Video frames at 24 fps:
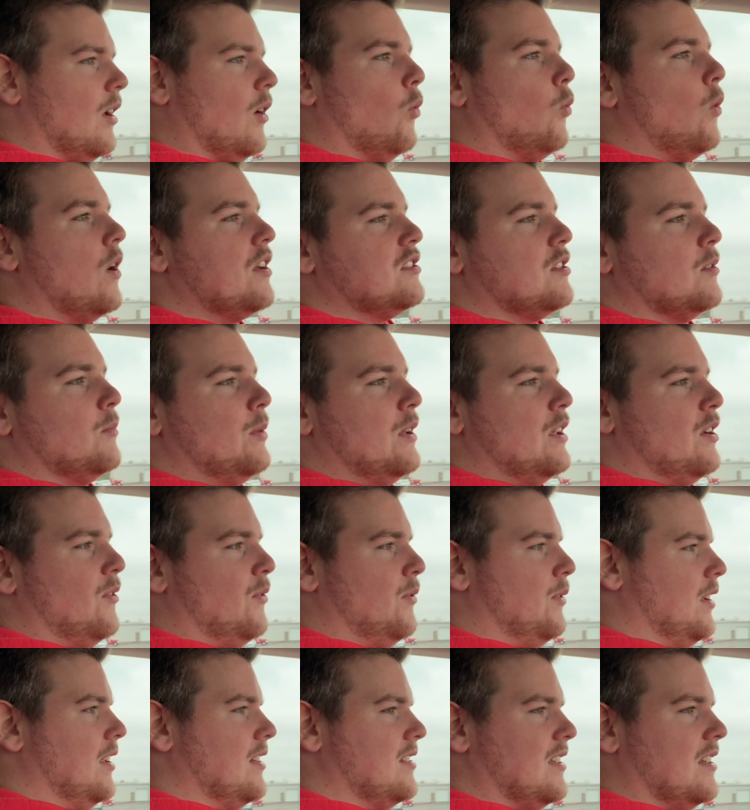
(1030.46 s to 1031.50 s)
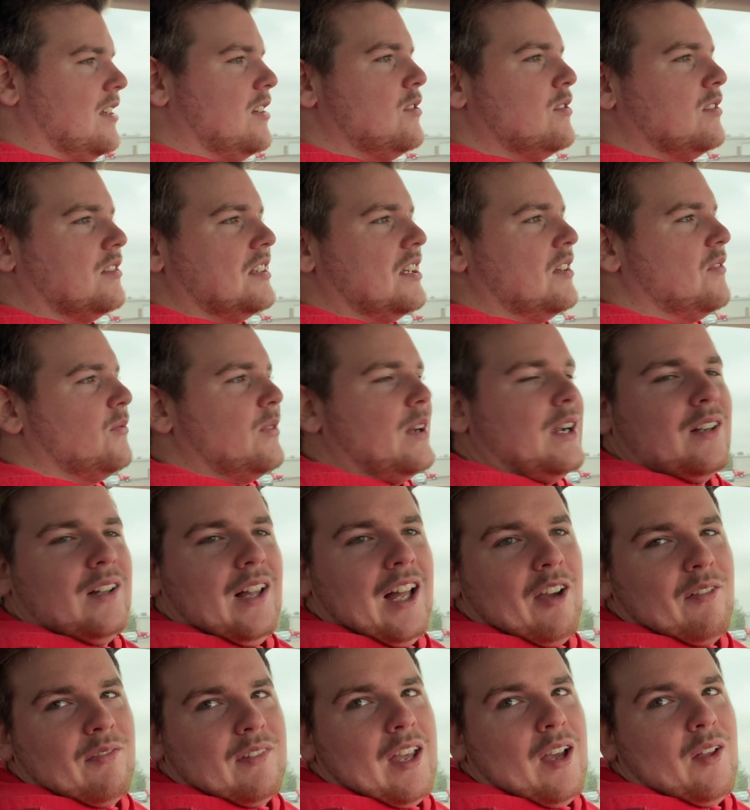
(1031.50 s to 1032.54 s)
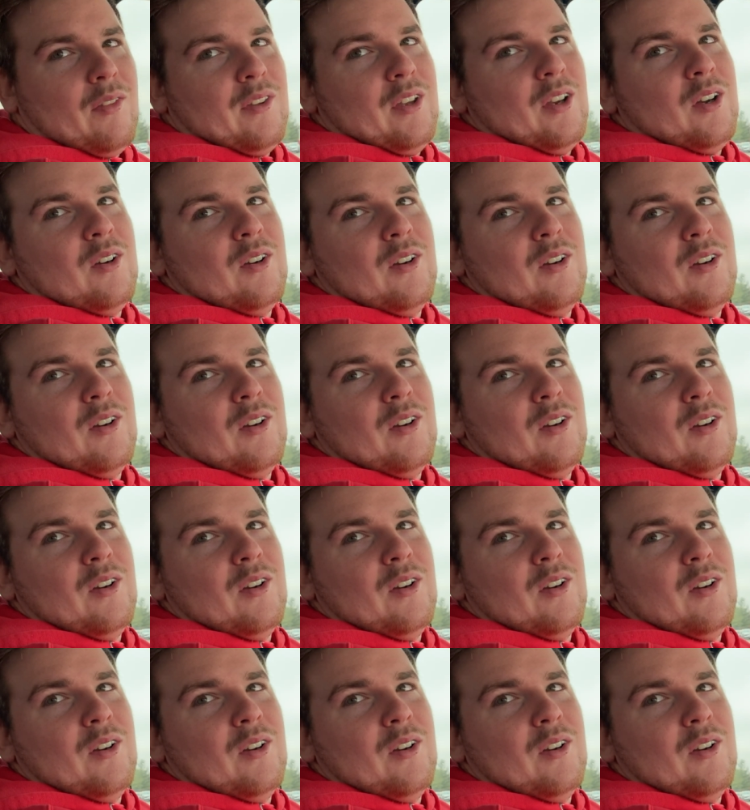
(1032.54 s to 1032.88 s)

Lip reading: What's the benefits? And you see Fairlife down there.